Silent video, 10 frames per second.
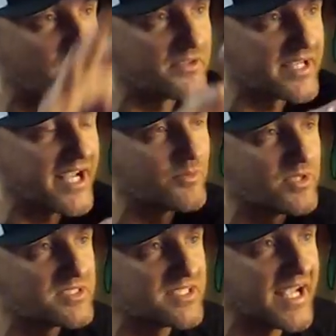two other
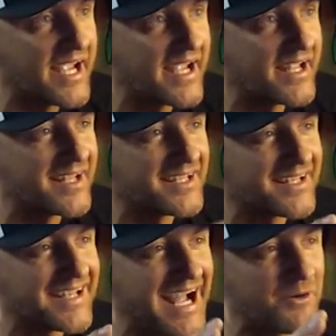cameras,
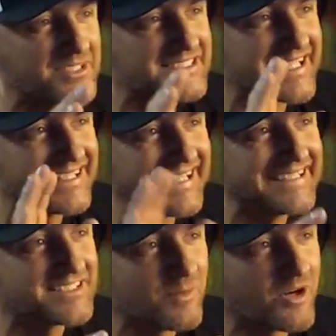and I would say
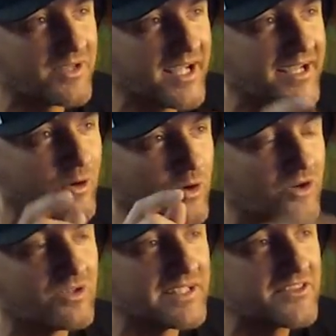late tomorrow night
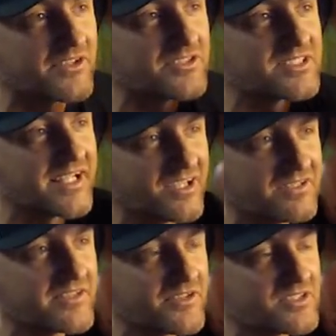or early Thursday.
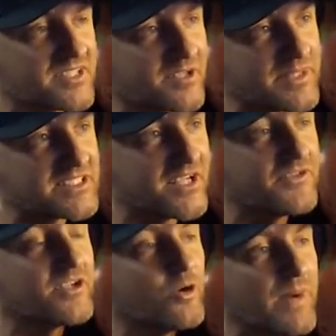Early Thursday to be
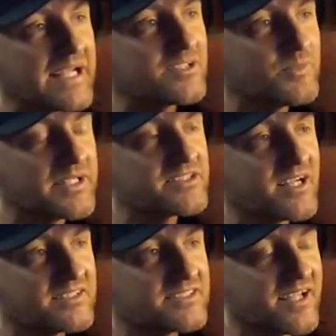safe. You can go back to
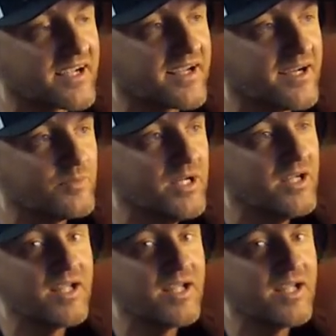blingjohnson.com,